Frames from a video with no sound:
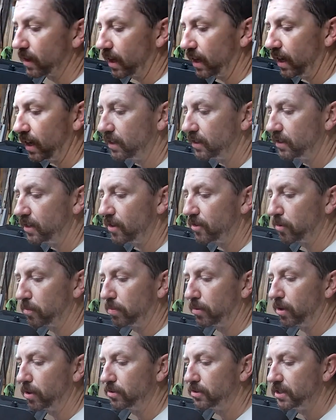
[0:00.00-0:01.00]
And another
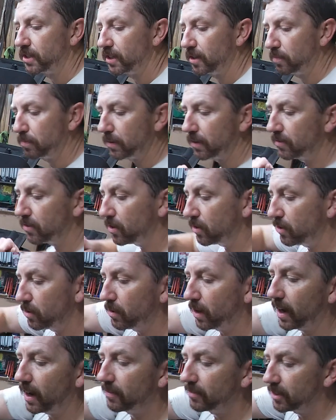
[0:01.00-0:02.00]
pro tip, if
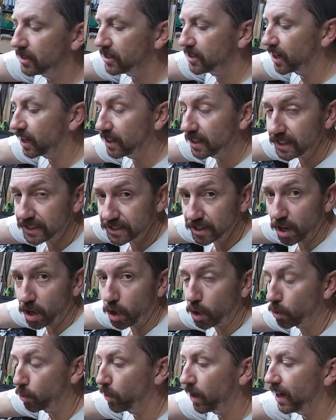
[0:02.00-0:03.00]
you haven't done it
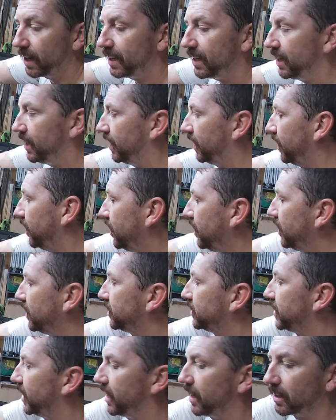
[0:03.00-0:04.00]
already,
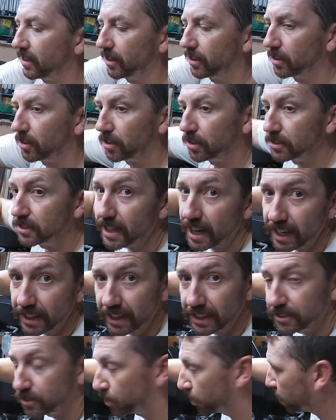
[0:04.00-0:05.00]
take a little
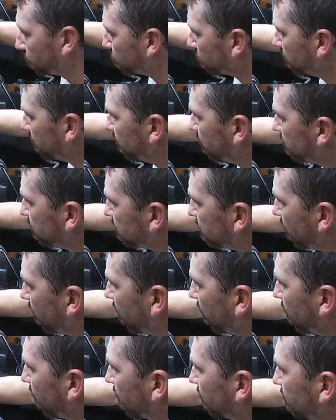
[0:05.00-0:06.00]
dielectric grease
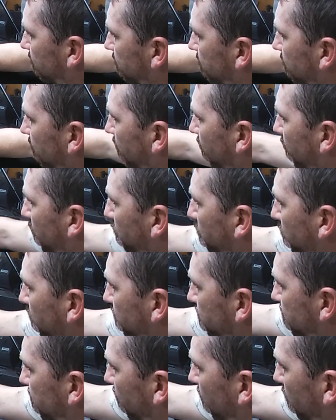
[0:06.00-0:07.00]
and
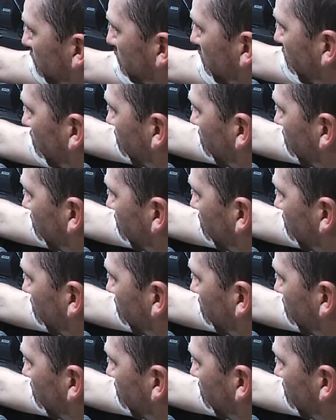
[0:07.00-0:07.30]
put some